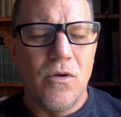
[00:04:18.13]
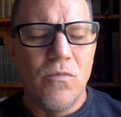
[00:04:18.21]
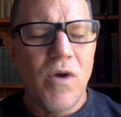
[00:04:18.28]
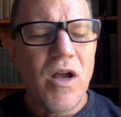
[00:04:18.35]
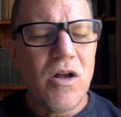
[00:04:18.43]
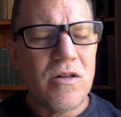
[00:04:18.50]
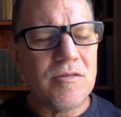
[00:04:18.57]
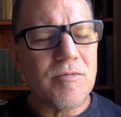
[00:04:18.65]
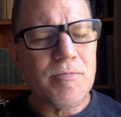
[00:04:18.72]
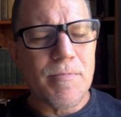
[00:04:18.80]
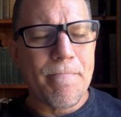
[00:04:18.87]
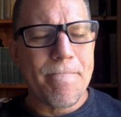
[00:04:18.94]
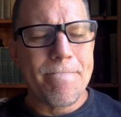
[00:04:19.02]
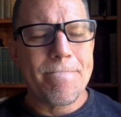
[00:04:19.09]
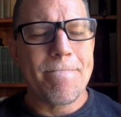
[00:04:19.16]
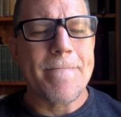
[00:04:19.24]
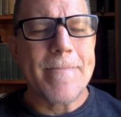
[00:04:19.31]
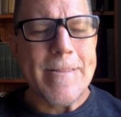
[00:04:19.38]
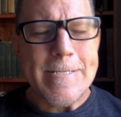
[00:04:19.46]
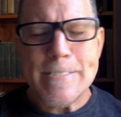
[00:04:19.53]
well,
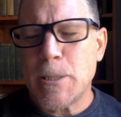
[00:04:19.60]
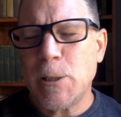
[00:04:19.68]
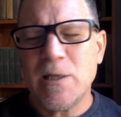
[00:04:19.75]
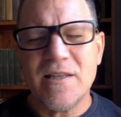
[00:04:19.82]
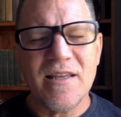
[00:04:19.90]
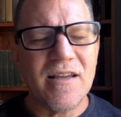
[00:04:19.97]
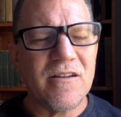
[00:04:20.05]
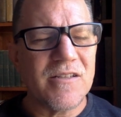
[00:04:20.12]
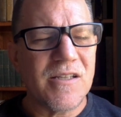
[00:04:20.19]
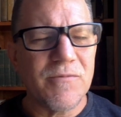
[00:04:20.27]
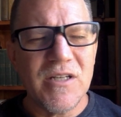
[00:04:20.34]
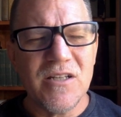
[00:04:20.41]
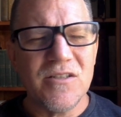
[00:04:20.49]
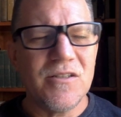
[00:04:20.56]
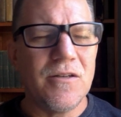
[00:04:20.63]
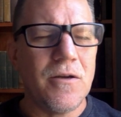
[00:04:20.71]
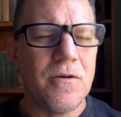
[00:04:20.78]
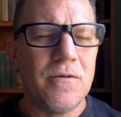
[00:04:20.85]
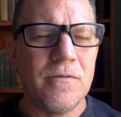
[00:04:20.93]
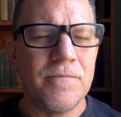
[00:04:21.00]
anything else that we need to
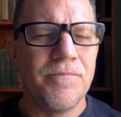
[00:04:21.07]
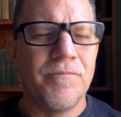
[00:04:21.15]
know?